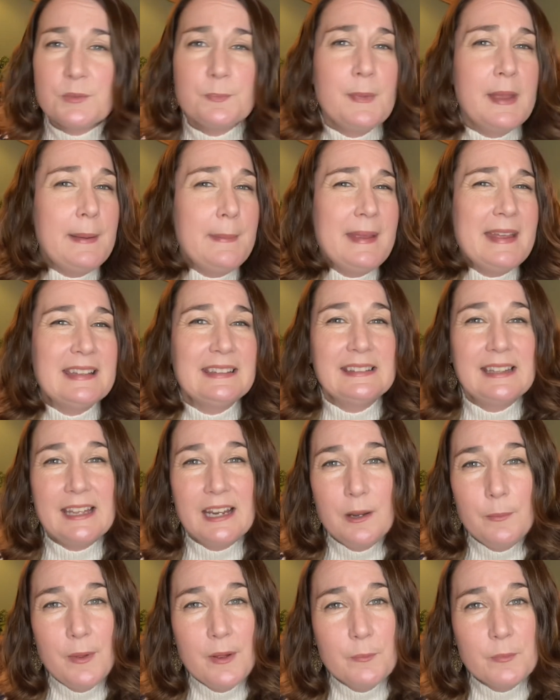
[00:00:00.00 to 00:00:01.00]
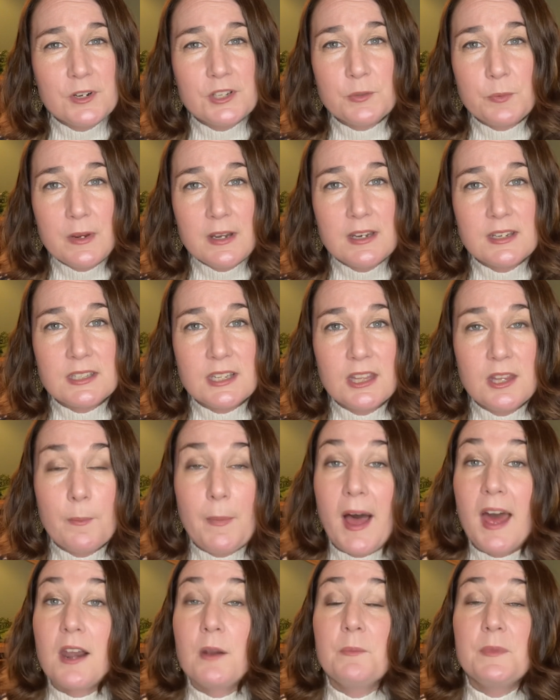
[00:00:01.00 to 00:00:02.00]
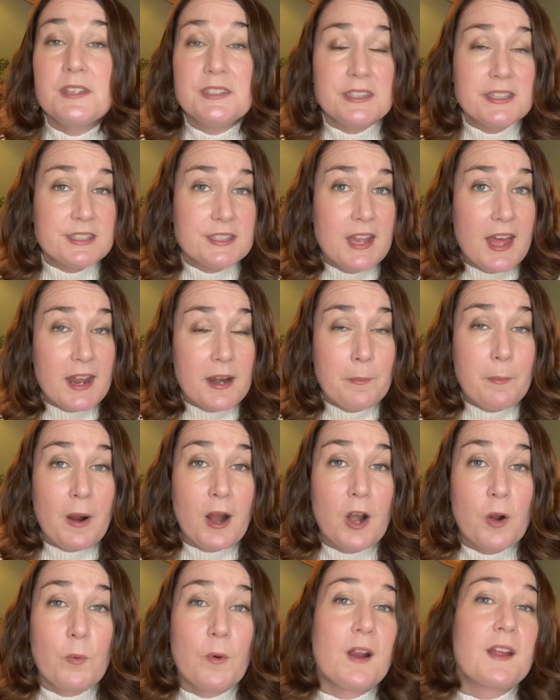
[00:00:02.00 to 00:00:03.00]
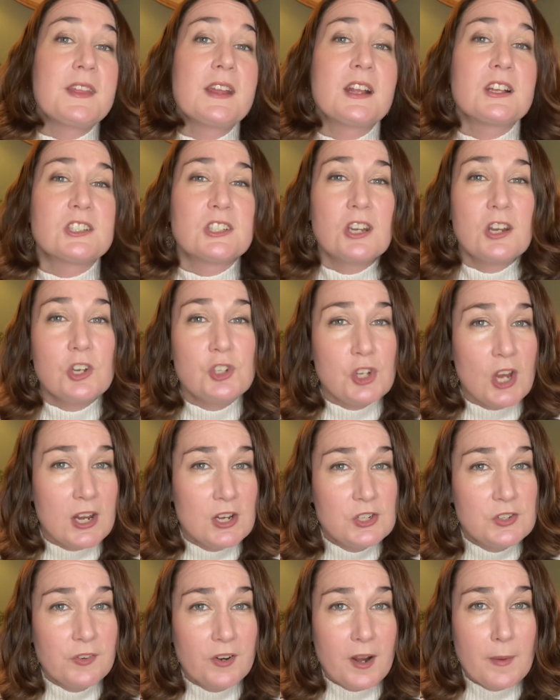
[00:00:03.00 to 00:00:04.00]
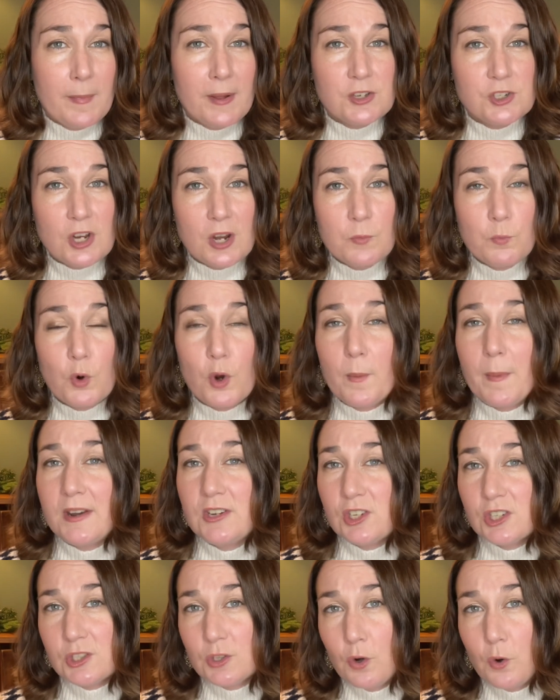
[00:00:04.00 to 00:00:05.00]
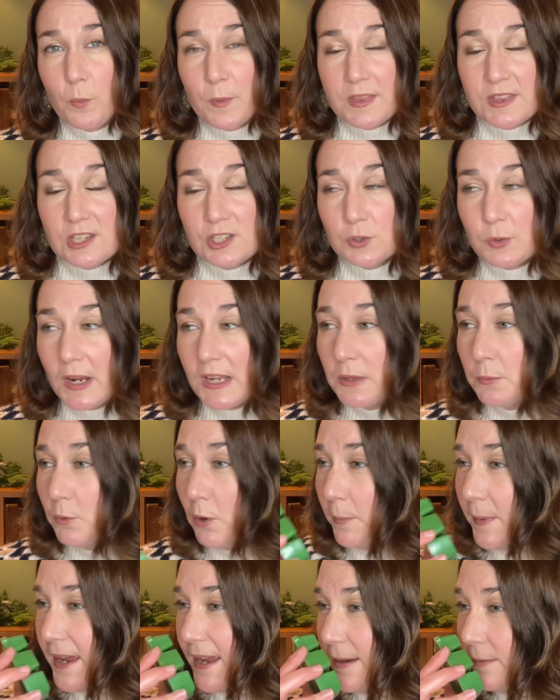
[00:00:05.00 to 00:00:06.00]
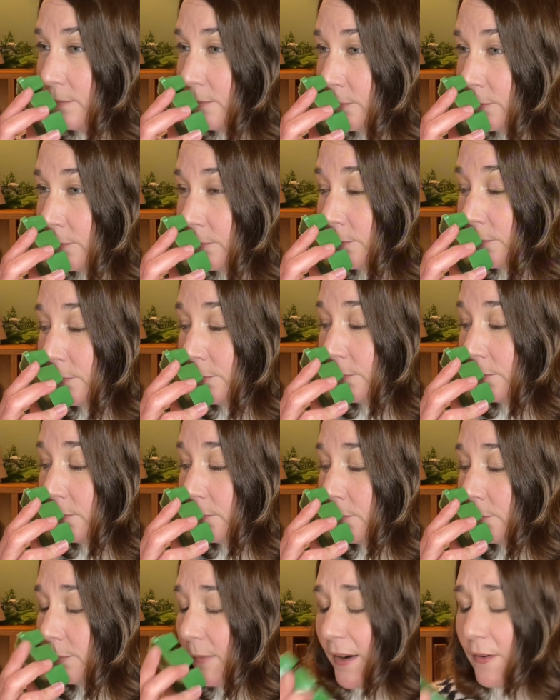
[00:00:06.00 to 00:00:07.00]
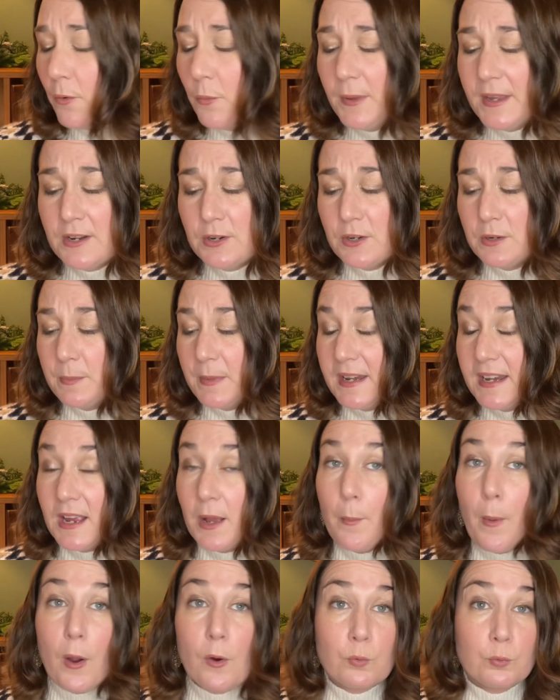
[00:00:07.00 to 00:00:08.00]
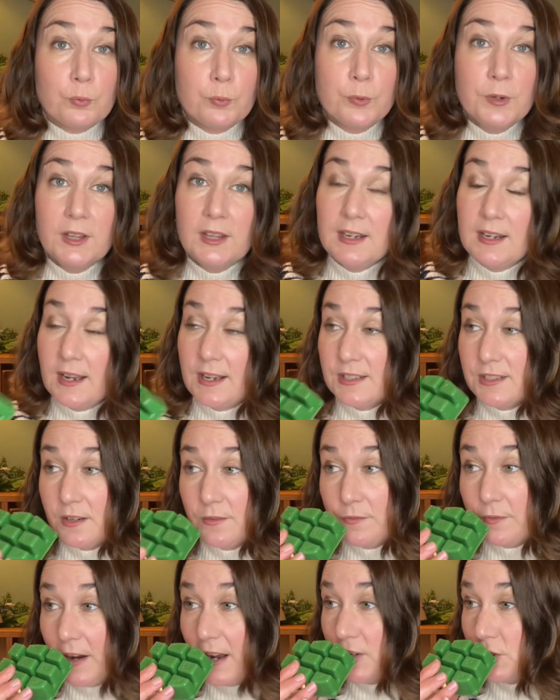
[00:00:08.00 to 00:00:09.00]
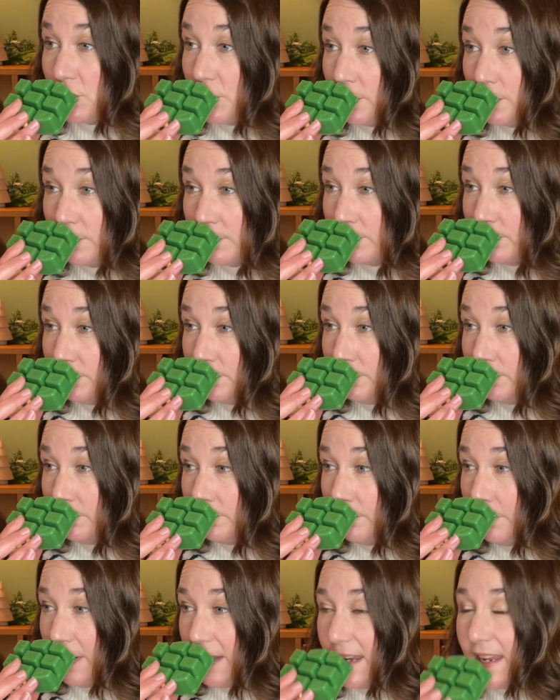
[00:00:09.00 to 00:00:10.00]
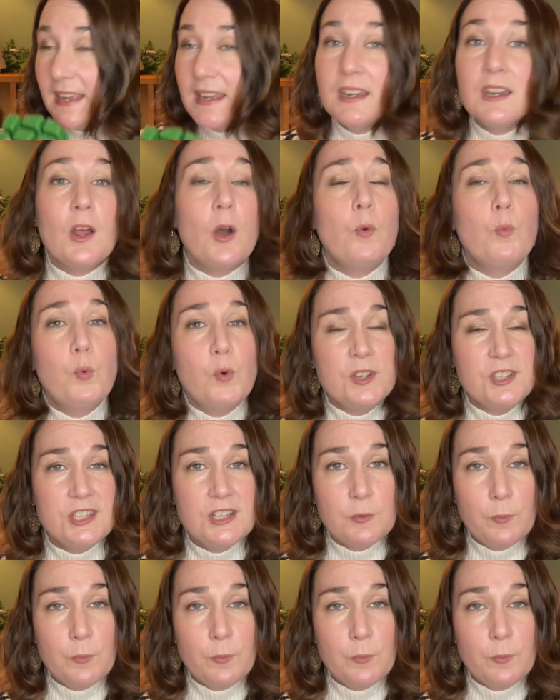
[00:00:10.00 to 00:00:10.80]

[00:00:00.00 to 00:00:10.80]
maybe a little bit more sweetness on the bottom. This is not a bar where I think it's going to change very much on warm. I just don't know what the strength will be. Probably a good medium, really nice and fresh, but in a woodsy